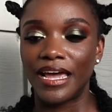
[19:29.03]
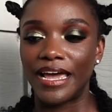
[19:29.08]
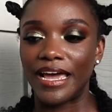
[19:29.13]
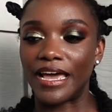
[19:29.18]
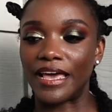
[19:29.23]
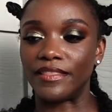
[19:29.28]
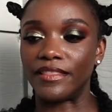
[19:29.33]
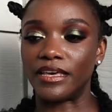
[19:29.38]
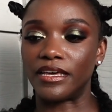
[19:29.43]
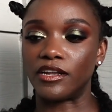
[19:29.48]

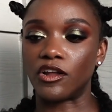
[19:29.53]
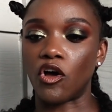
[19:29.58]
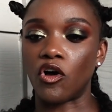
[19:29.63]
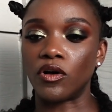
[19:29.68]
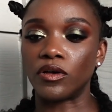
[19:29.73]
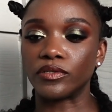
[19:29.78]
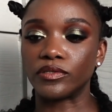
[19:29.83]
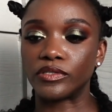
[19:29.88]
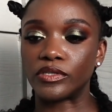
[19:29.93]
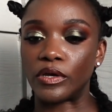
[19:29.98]
And then
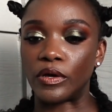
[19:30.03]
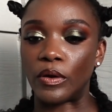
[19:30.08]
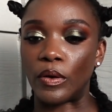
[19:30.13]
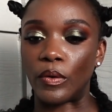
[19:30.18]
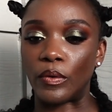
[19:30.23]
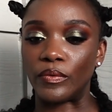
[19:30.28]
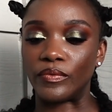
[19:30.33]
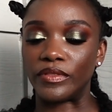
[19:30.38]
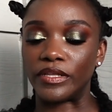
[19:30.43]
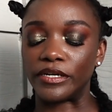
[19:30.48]

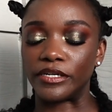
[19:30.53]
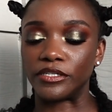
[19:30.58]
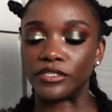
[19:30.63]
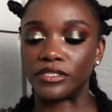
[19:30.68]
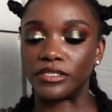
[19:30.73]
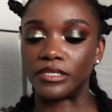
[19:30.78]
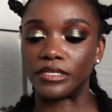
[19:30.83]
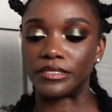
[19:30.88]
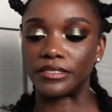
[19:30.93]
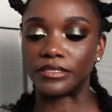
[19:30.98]
also
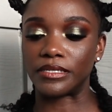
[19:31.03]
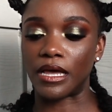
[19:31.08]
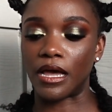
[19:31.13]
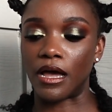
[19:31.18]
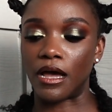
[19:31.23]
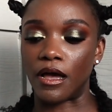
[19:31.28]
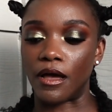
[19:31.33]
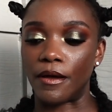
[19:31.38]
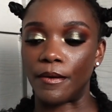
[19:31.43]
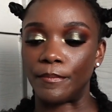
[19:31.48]
there's this
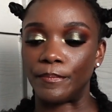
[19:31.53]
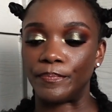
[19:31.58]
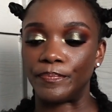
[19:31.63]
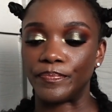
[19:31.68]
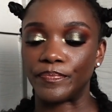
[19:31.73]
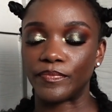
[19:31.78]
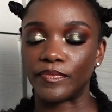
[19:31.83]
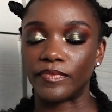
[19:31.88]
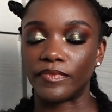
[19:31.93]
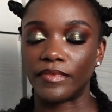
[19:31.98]

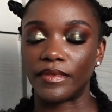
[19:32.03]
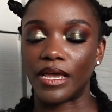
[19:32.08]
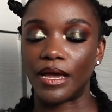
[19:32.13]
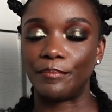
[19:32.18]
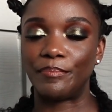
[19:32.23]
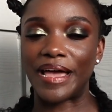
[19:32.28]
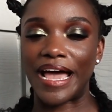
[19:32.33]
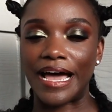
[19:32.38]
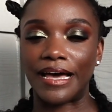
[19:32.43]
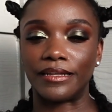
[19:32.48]

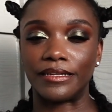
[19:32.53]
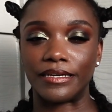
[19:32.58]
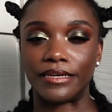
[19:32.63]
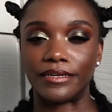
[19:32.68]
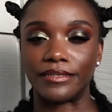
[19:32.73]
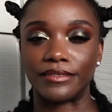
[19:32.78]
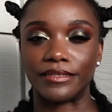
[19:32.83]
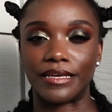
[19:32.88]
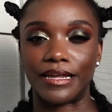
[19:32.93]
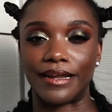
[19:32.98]

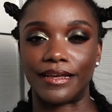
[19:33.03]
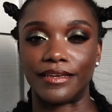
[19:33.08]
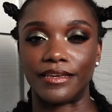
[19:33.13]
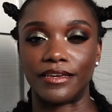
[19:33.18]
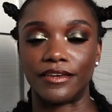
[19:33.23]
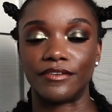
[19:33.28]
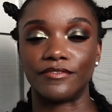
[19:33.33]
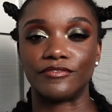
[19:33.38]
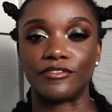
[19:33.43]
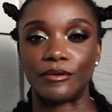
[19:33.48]
palette that I
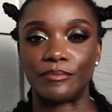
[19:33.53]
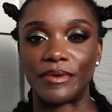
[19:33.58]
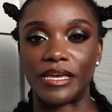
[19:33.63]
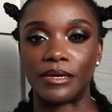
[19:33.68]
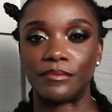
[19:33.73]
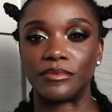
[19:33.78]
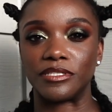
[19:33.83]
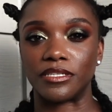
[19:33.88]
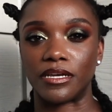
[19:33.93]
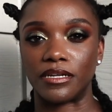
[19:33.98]
get from
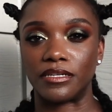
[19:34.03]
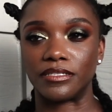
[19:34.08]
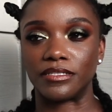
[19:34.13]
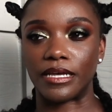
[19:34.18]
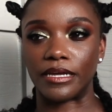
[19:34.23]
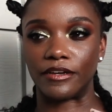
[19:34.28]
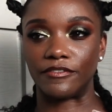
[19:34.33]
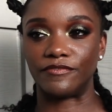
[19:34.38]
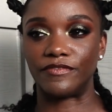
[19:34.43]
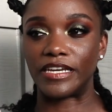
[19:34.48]
Amazon. It's
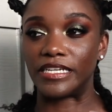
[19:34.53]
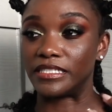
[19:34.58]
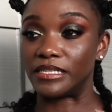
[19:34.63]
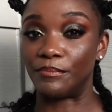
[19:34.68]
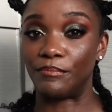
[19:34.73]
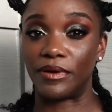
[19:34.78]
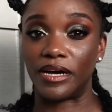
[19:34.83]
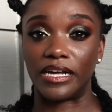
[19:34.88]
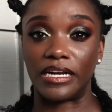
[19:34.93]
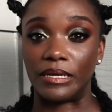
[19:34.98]
like a face
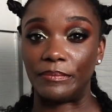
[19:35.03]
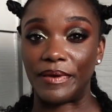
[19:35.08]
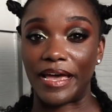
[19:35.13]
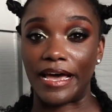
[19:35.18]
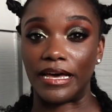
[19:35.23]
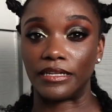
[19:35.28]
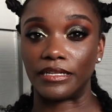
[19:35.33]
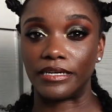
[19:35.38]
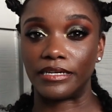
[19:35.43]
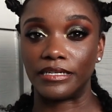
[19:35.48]
and body
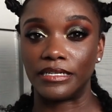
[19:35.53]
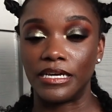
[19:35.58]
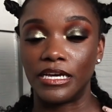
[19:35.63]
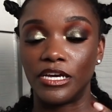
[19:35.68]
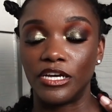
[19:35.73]
palette.